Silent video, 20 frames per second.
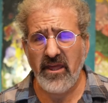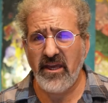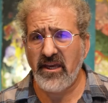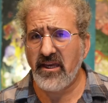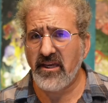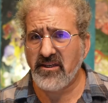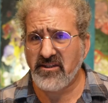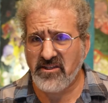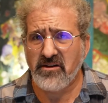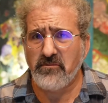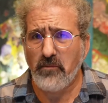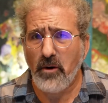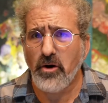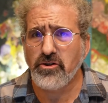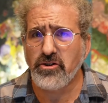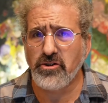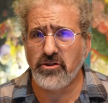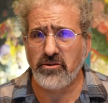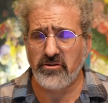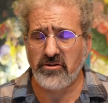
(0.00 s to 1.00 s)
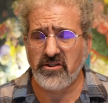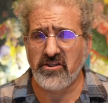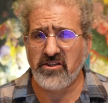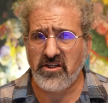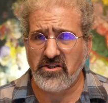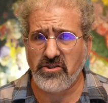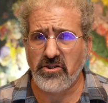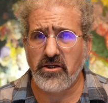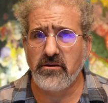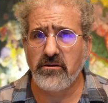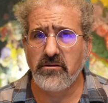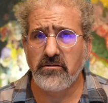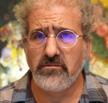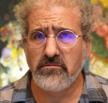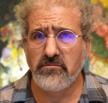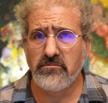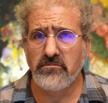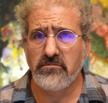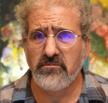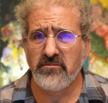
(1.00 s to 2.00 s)
It's an emotional decision.
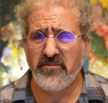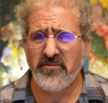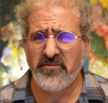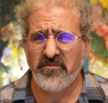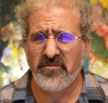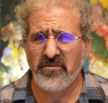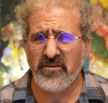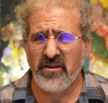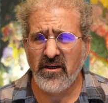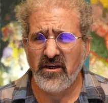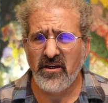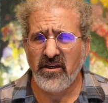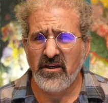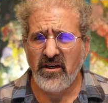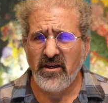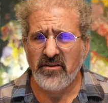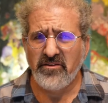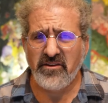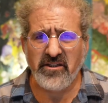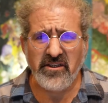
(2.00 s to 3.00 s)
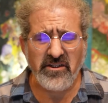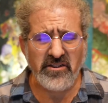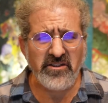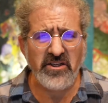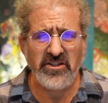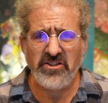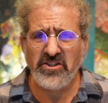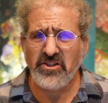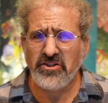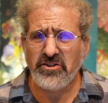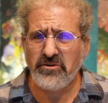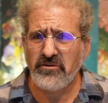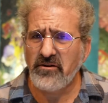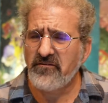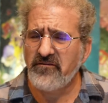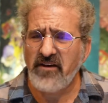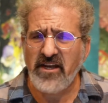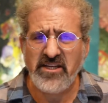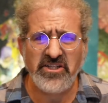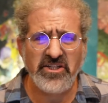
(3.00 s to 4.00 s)
The decision to
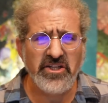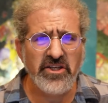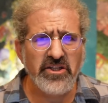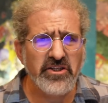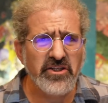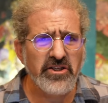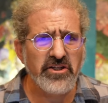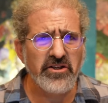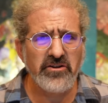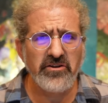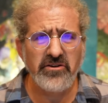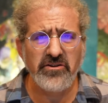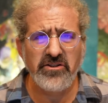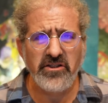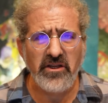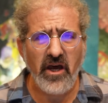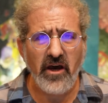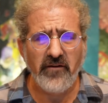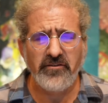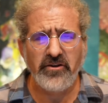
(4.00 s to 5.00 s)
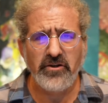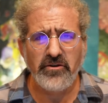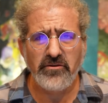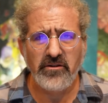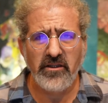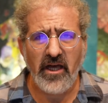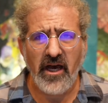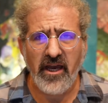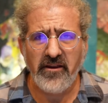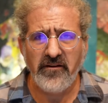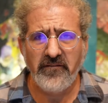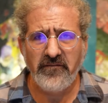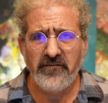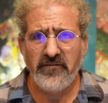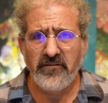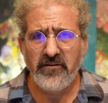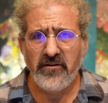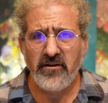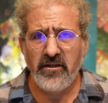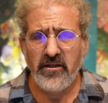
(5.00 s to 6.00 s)
invest years of your
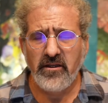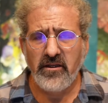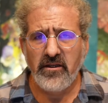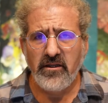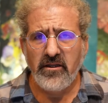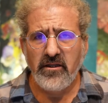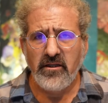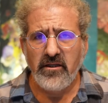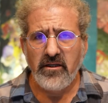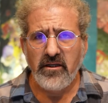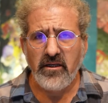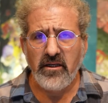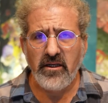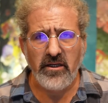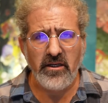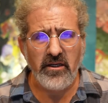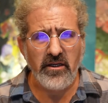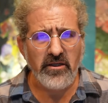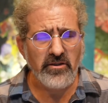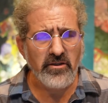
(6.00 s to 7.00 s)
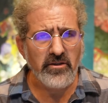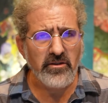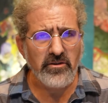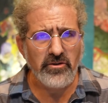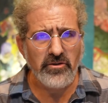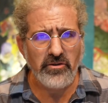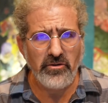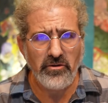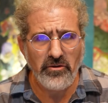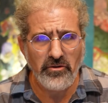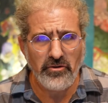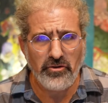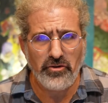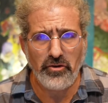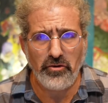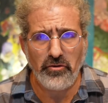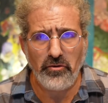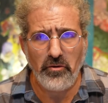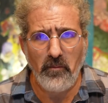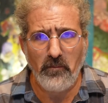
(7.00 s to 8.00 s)
life
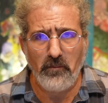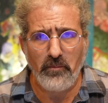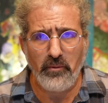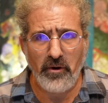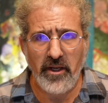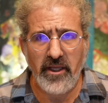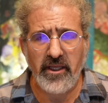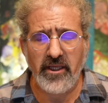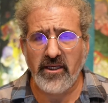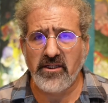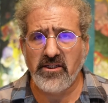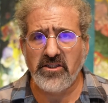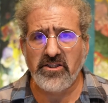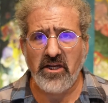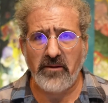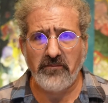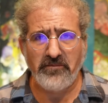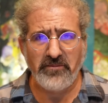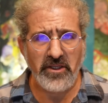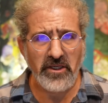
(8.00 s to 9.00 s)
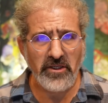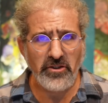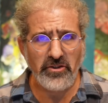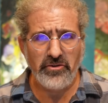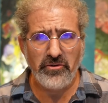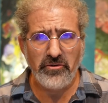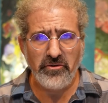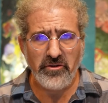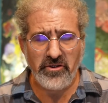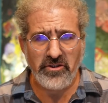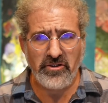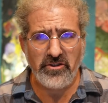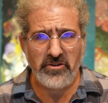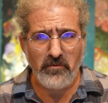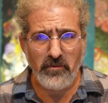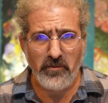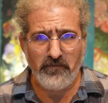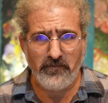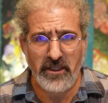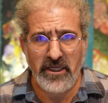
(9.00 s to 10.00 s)
into bringing something to
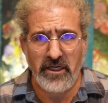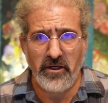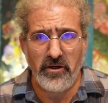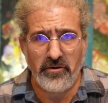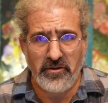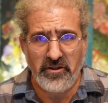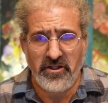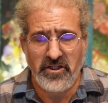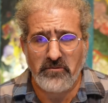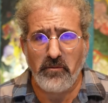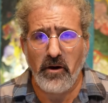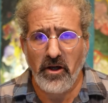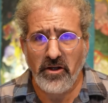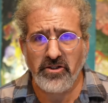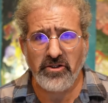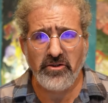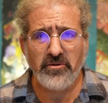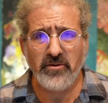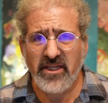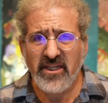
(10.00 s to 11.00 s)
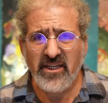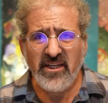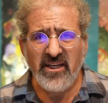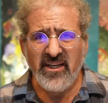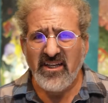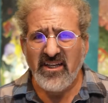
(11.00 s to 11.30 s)
the big or the small screen,